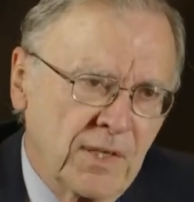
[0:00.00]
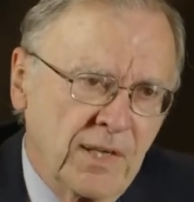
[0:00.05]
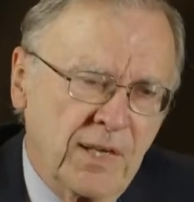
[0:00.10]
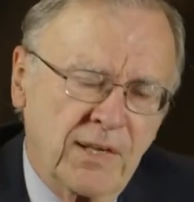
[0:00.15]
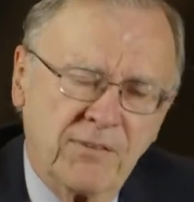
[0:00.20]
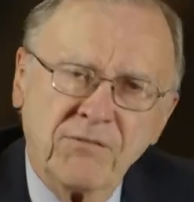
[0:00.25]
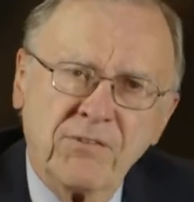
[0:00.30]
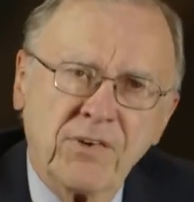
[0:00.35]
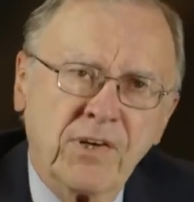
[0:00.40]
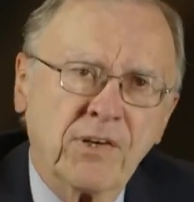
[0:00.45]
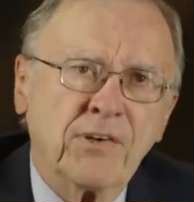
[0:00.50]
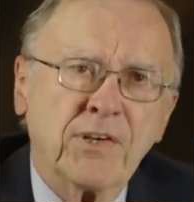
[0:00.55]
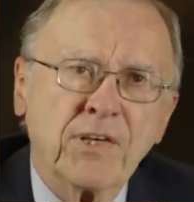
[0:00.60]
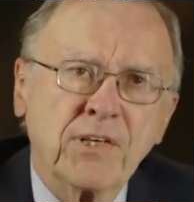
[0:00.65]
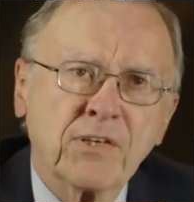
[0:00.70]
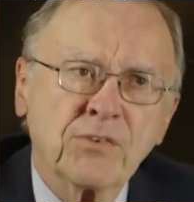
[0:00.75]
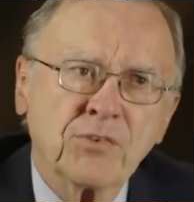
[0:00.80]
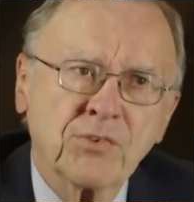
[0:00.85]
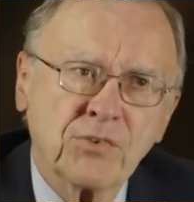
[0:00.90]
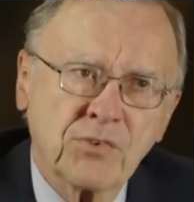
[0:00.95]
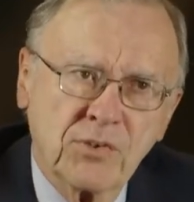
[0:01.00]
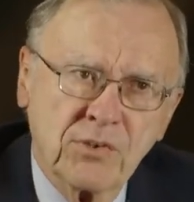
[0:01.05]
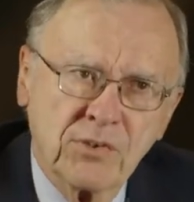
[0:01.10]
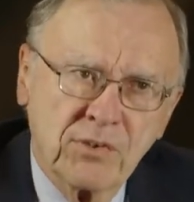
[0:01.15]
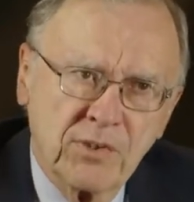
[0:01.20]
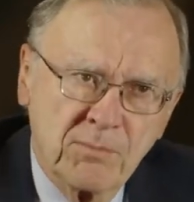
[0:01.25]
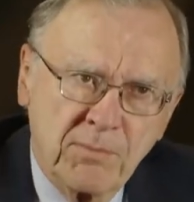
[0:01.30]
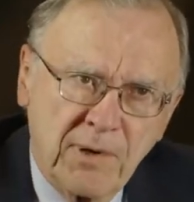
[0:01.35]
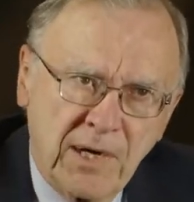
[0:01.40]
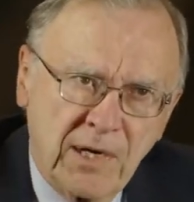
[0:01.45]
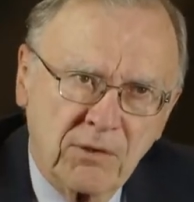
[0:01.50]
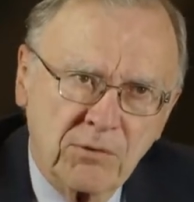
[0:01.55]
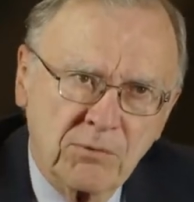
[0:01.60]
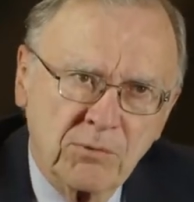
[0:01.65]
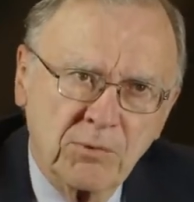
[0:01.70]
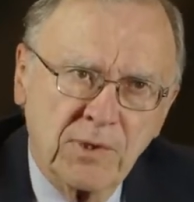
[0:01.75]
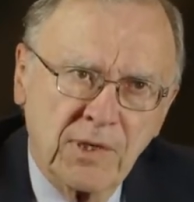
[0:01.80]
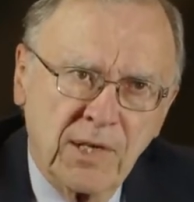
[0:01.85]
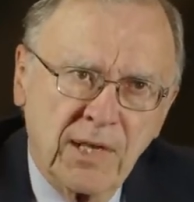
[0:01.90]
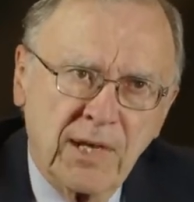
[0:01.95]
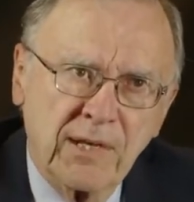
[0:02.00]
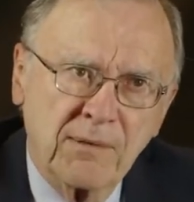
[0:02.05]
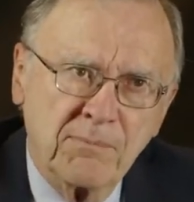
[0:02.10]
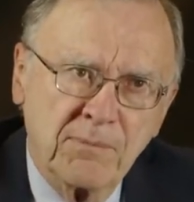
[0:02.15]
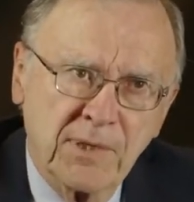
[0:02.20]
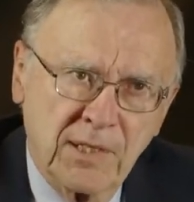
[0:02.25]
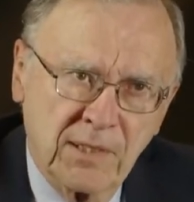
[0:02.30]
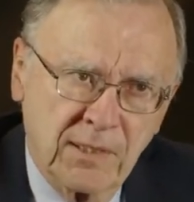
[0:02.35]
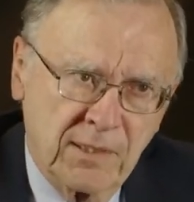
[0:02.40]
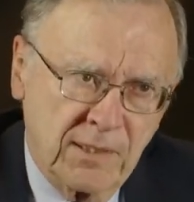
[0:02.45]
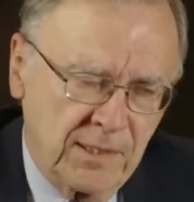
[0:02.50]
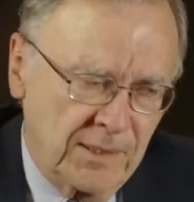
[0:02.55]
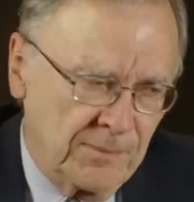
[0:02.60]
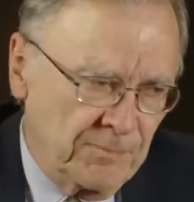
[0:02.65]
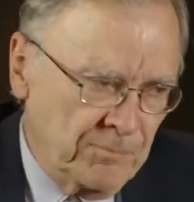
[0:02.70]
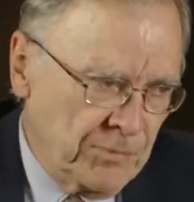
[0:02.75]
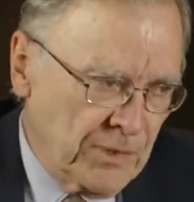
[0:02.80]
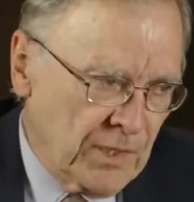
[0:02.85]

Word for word: and very concerned about reliability.